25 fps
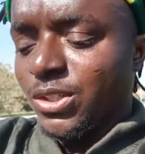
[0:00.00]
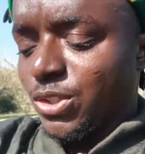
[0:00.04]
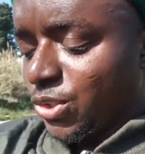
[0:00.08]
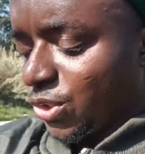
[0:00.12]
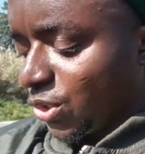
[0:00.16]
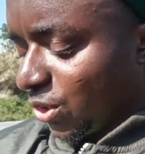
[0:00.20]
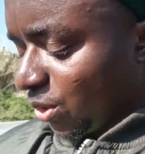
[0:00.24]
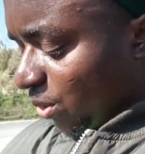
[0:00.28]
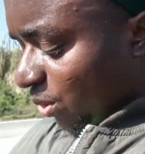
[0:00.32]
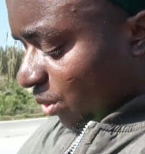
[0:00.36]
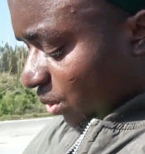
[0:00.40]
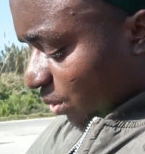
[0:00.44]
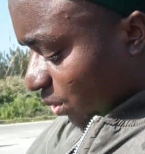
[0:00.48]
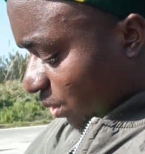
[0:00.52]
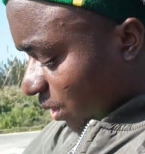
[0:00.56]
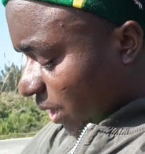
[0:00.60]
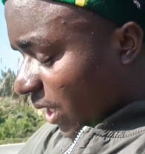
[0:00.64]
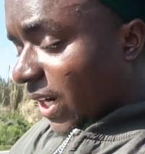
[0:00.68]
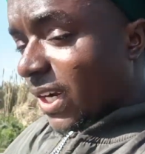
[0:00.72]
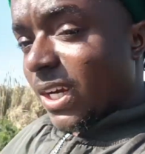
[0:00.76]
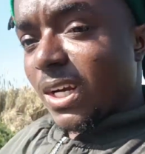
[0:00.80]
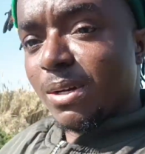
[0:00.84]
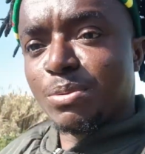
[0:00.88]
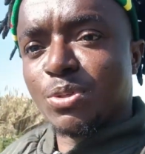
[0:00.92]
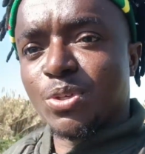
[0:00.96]
So,
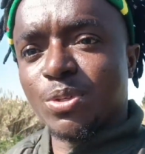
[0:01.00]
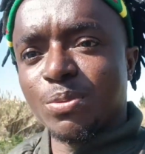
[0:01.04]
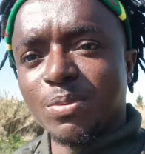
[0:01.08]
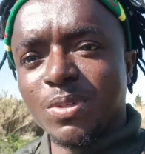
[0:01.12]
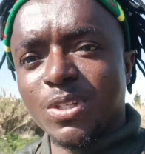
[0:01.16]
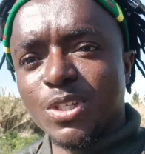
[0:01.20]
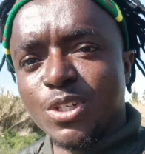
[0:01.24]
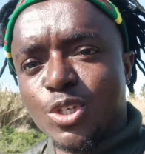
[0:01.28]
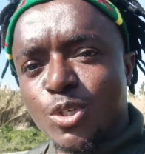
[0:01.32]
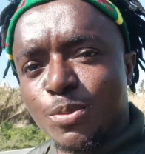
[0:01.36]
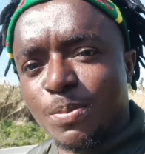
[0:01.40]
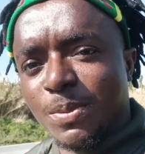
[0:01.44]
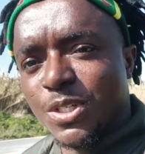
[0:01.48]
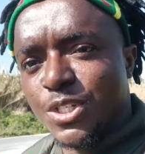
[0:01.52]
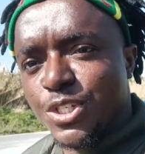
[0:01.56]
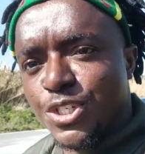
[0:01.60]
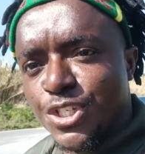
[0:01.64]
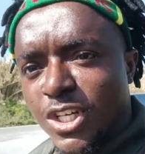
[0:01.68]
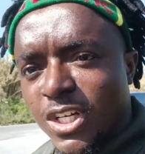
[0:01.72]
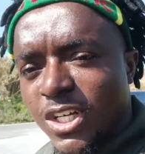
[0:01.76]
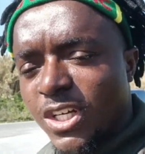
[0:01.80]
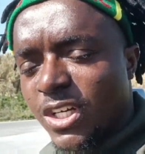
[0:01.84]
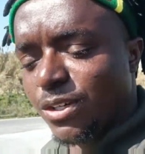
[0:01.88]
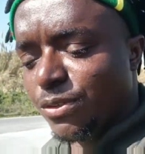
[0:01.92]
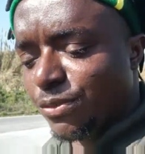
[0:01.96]
I have something
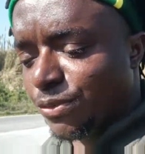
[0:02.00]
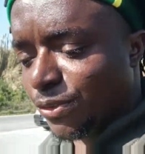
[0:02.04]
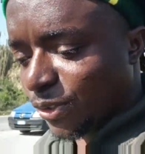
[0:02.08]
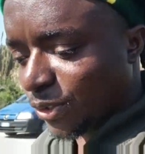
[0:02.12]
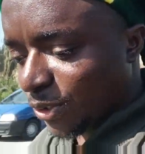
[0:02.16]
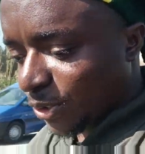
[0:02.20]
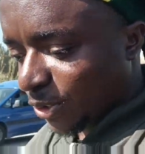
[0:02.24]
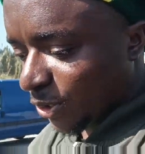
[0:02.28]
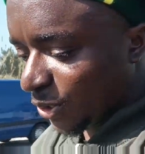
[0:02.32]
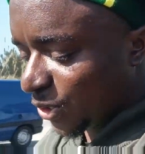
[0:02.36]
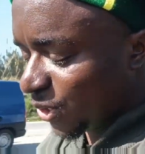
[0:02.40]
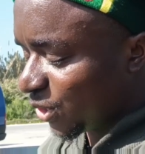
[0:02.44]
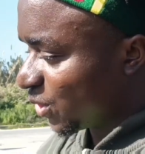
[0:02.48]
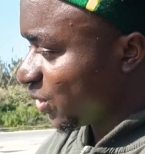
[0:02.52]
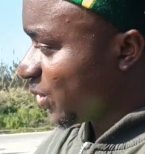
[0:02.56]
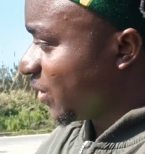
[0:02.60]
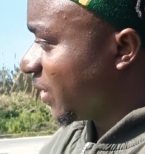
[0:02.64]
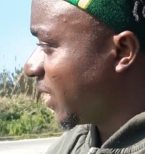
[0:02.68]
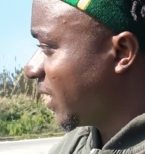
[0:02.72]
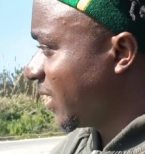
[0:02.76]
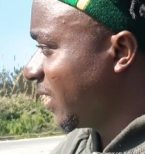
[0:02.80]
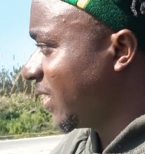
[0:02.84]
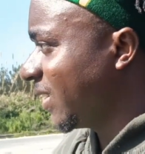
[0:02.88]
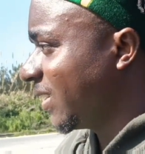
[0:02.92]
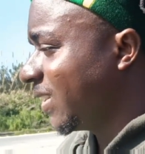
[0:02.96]
special for us
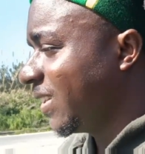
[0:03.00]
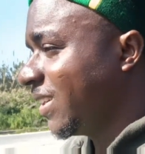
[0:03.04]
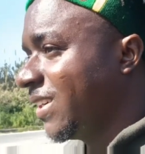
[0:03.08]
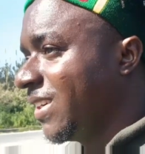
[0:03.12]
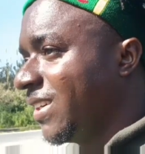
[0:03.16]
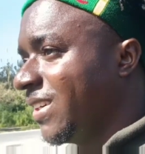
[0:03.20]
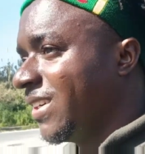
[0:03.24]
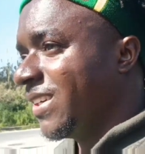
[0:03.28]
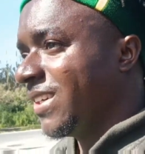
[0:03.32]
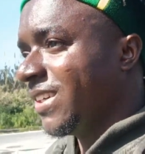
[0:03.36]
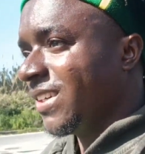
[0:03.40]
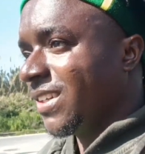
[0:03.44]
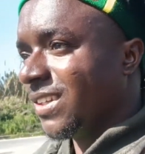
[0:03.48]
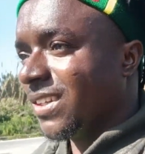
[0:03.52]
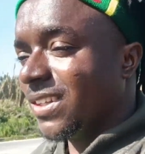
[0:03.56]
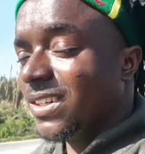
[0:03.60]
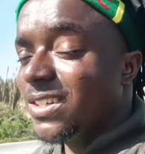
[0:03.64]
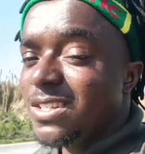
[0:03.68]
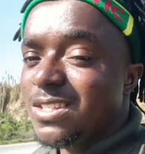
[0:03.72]
today.